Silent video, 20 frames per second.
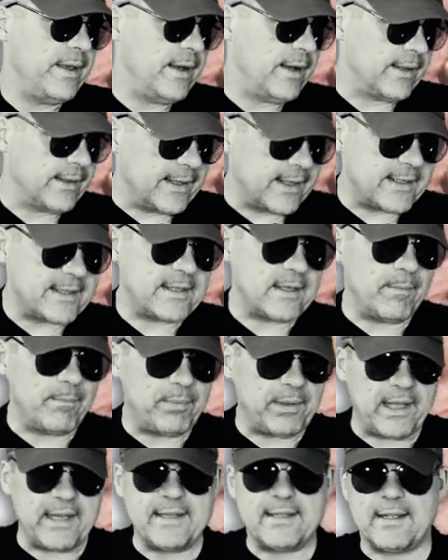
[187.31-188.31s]
unless some
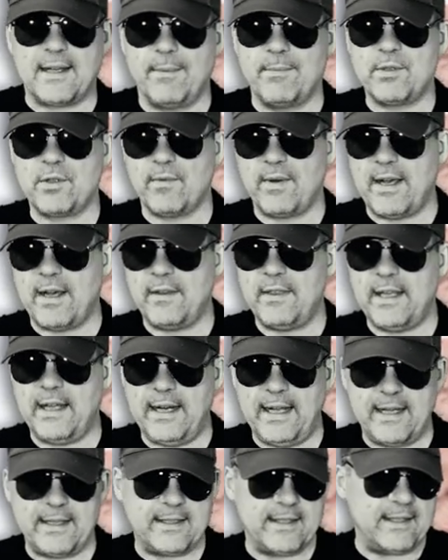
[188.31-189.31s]
place comes around
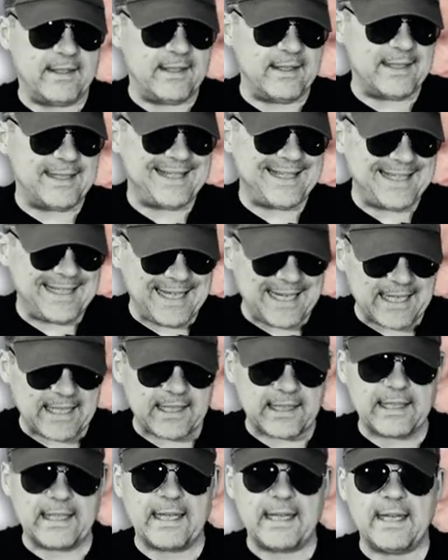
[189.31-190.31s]
that has a
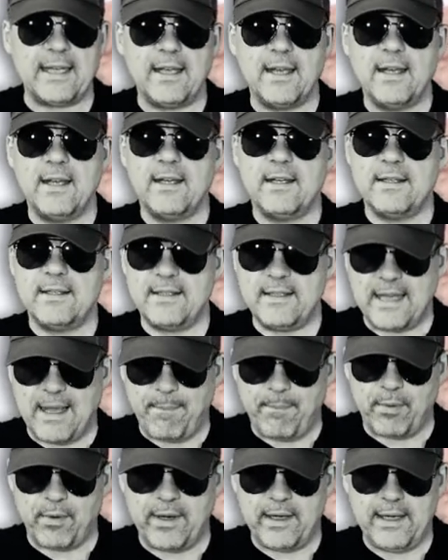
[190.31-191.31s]
distinctly
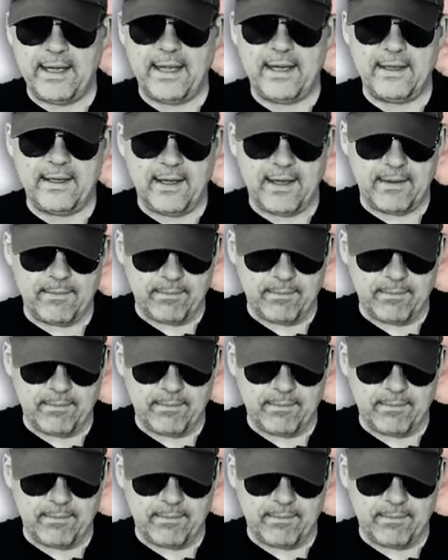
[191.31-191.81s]
separate and